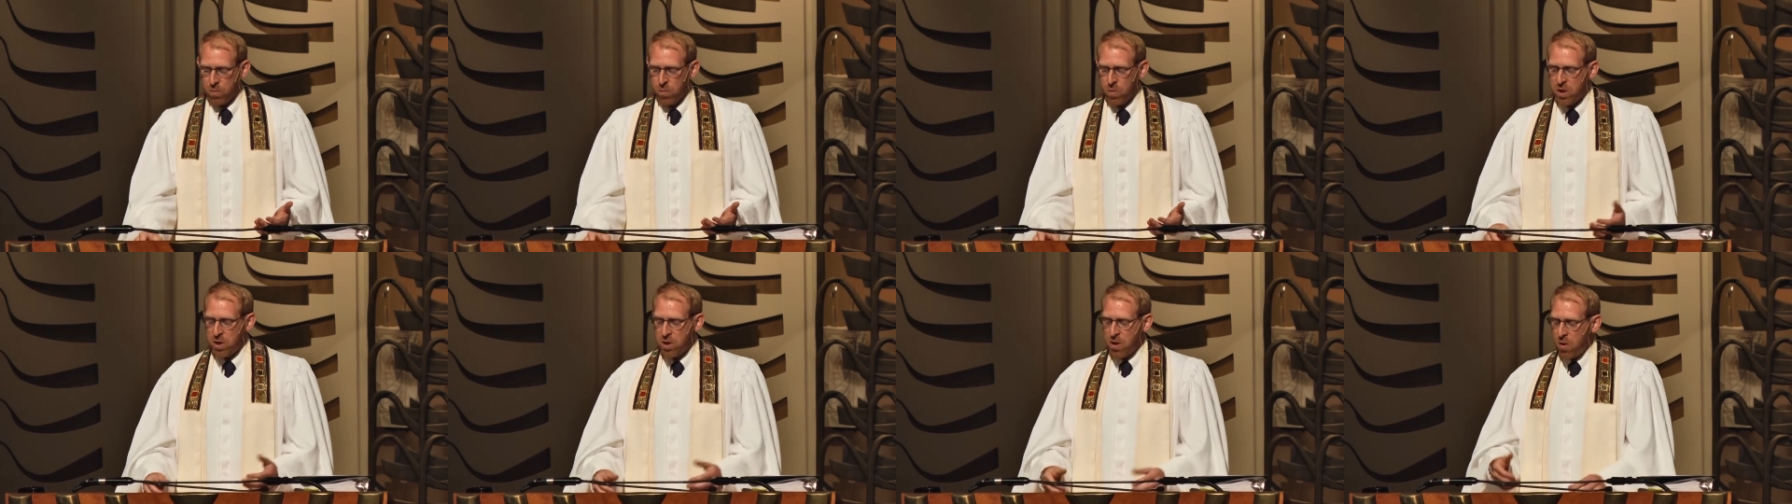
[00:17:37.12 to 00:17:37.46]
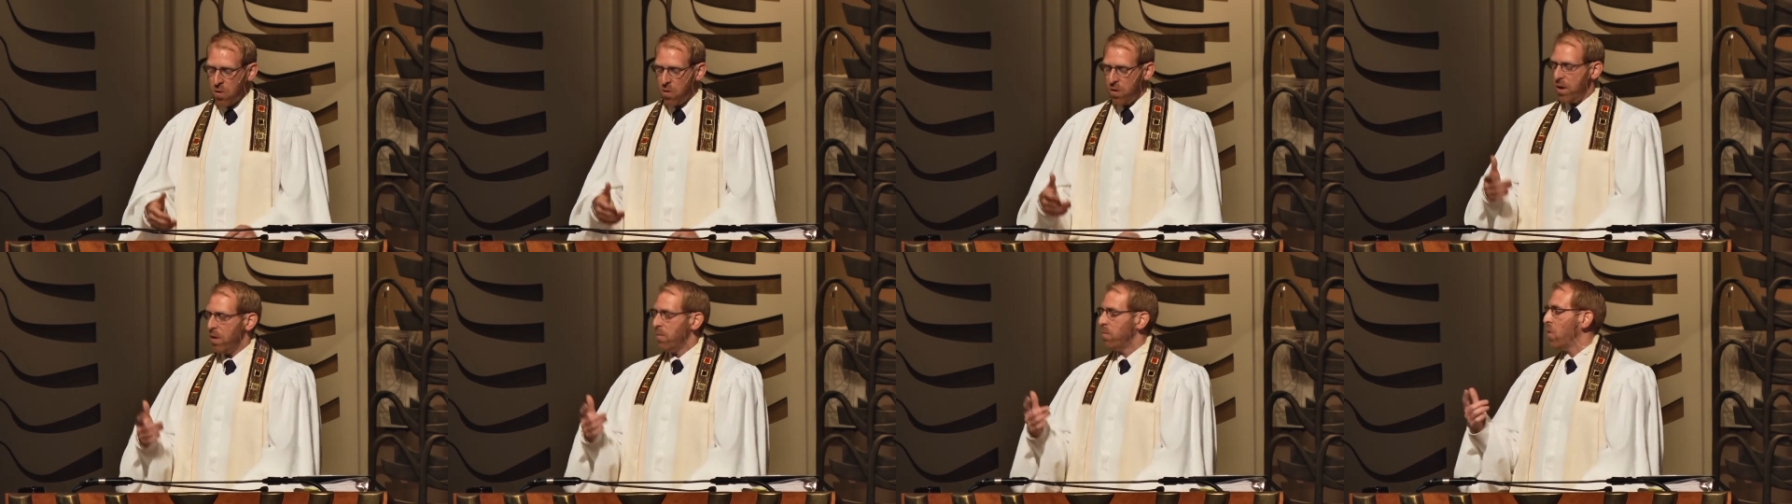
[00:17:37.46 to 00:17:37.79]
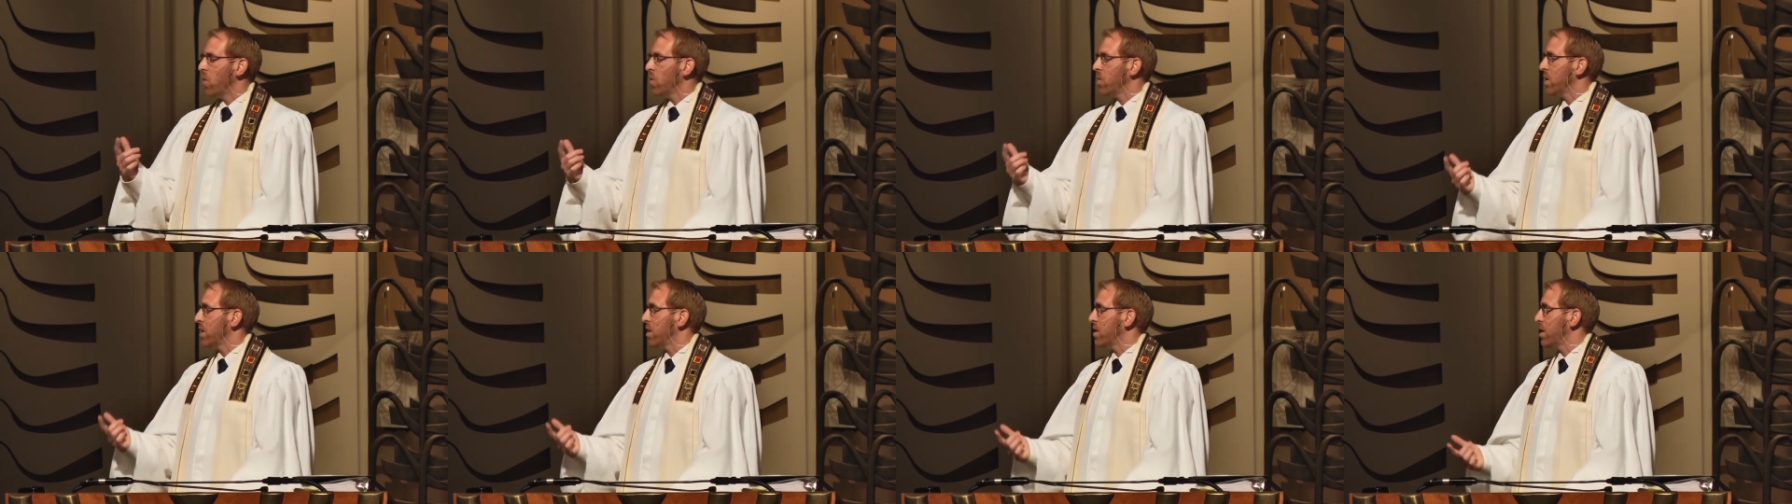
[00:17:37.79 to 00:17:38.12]
We know that
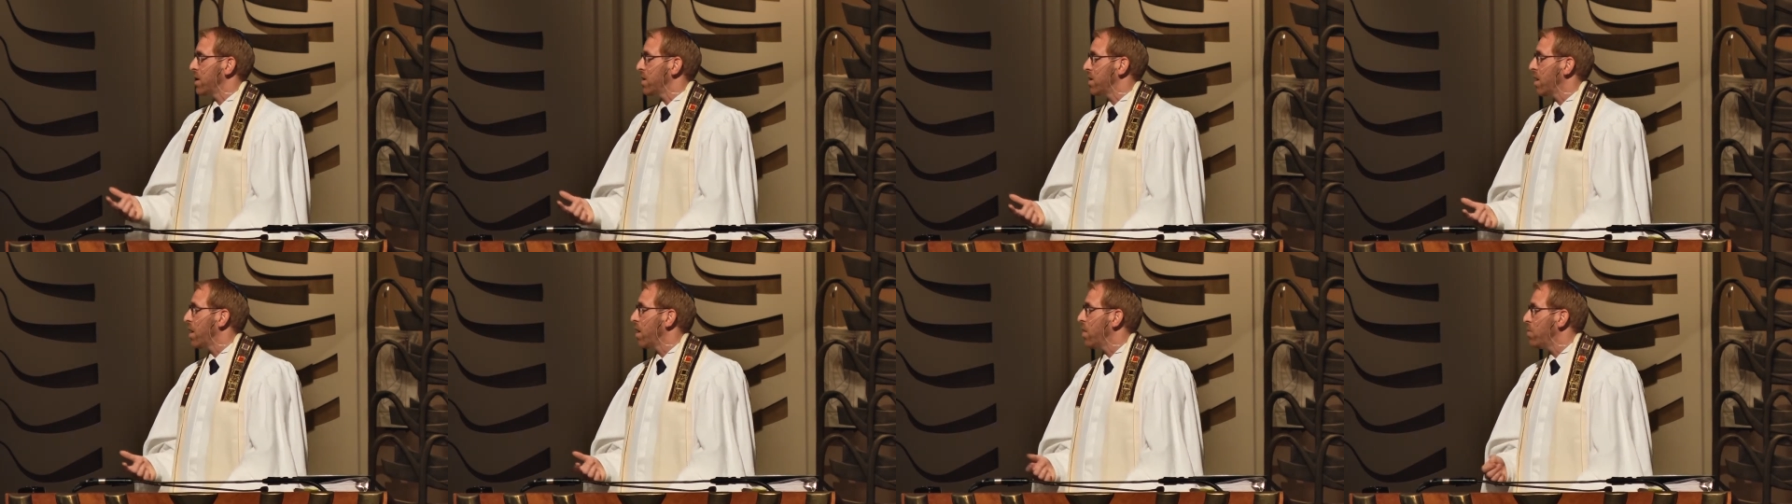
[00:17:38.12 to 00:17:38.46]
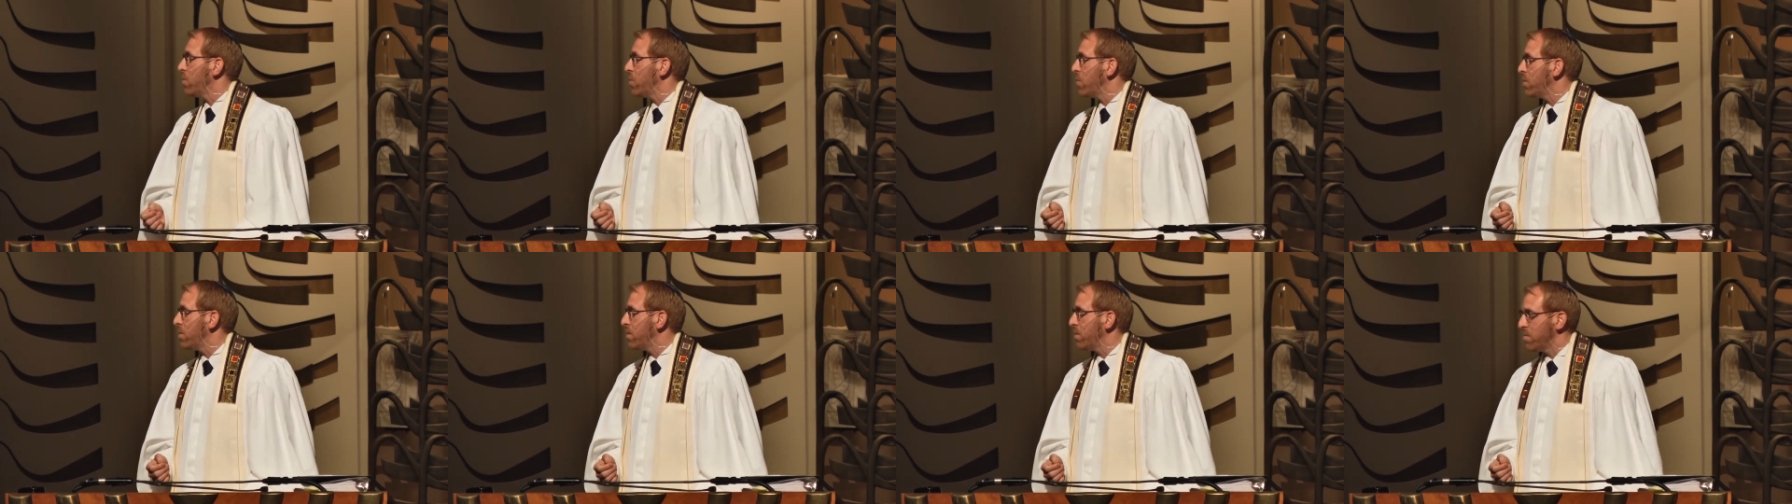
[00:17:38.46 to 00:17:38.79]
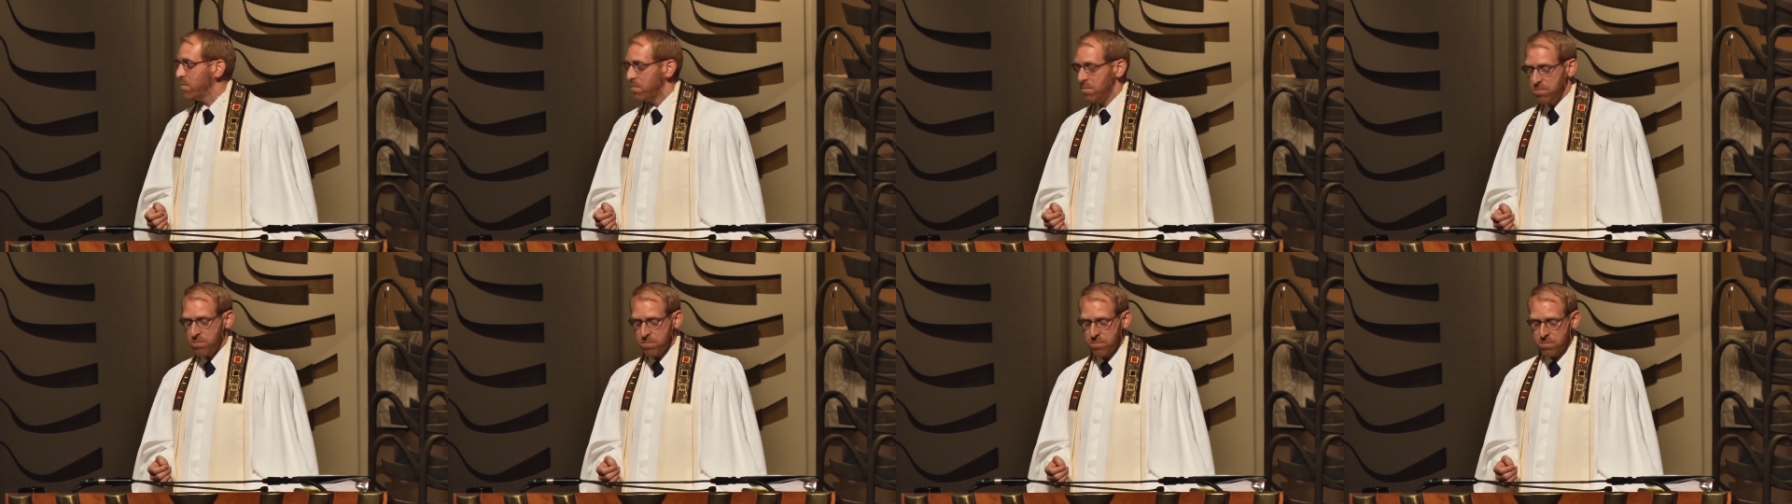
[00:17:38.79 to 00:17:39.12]
Moses is humble.
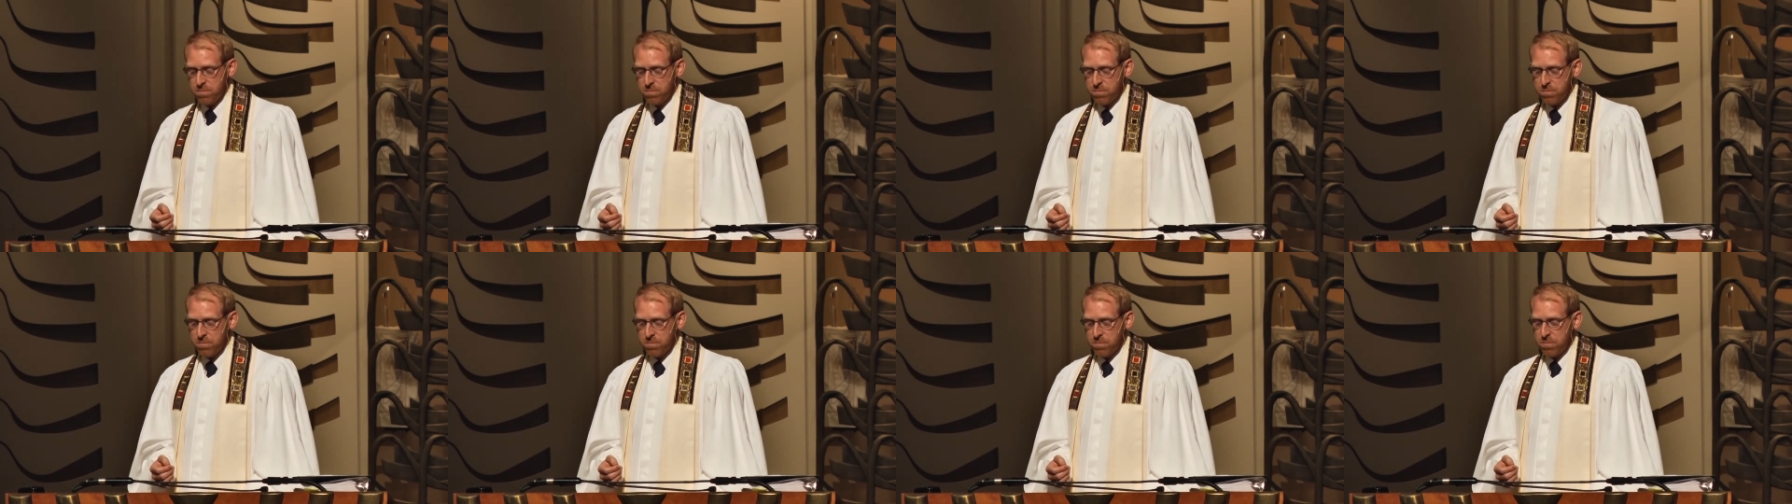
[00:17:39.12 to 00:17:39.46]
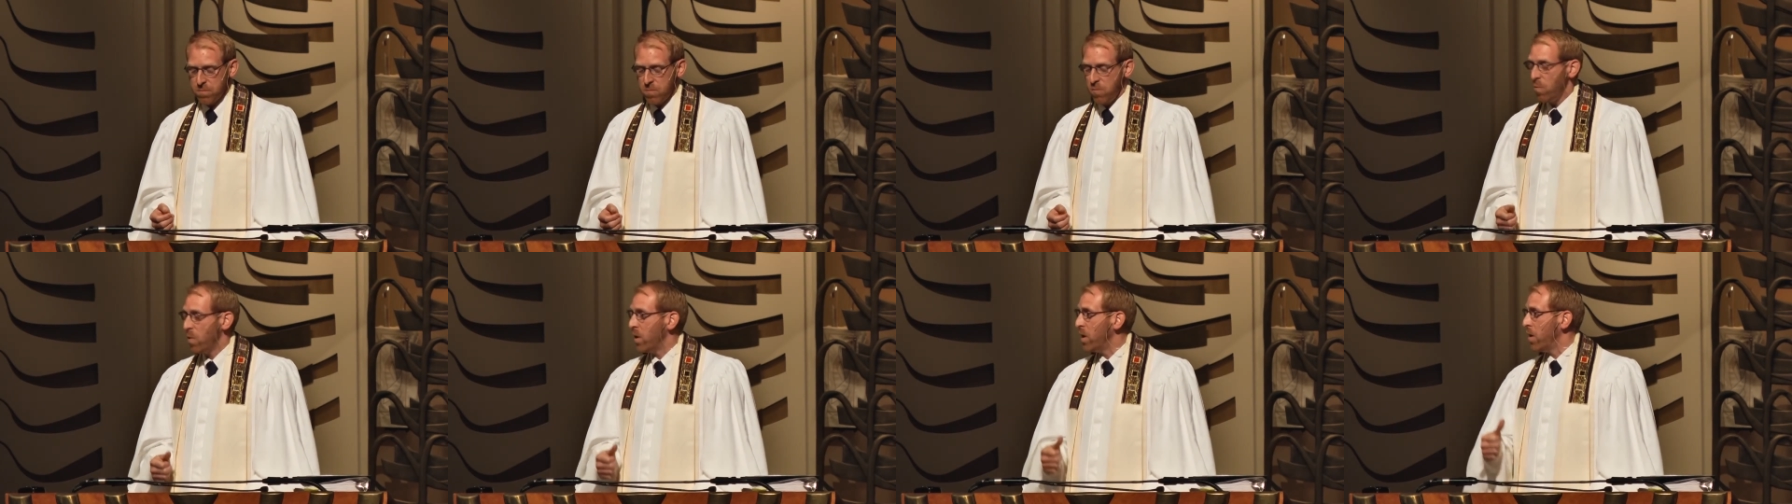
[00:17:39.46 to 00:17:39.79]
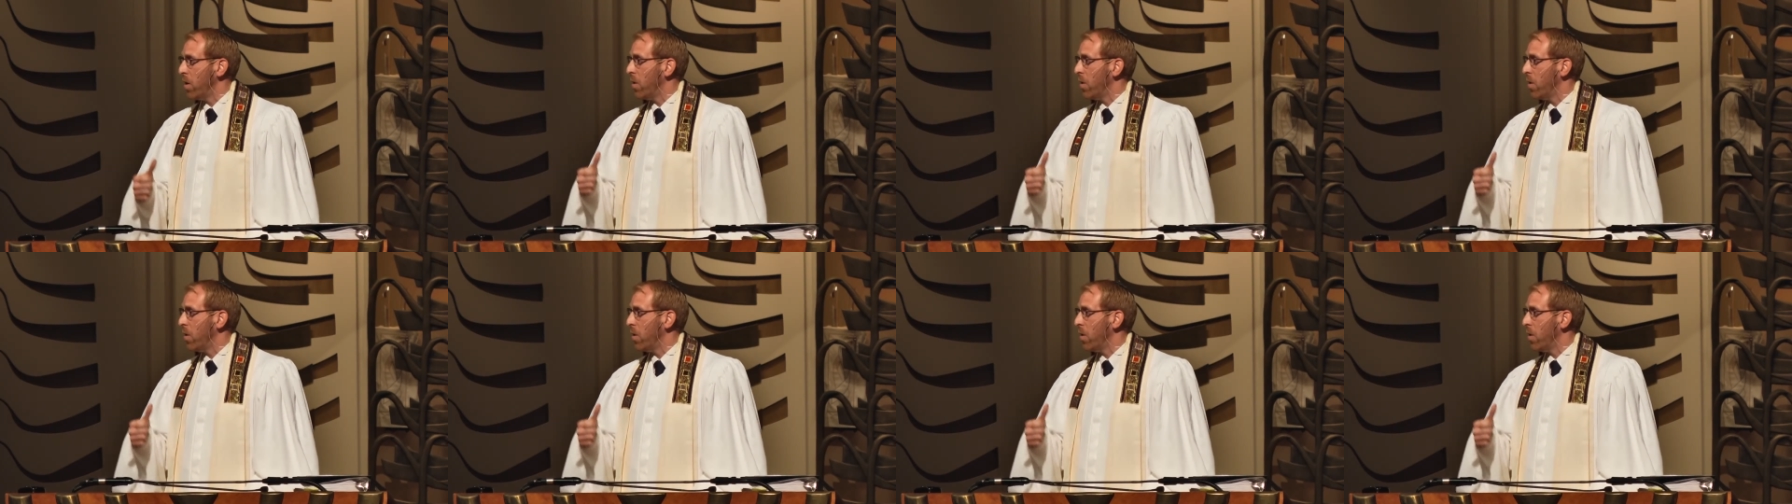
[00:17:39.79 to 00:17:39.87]
We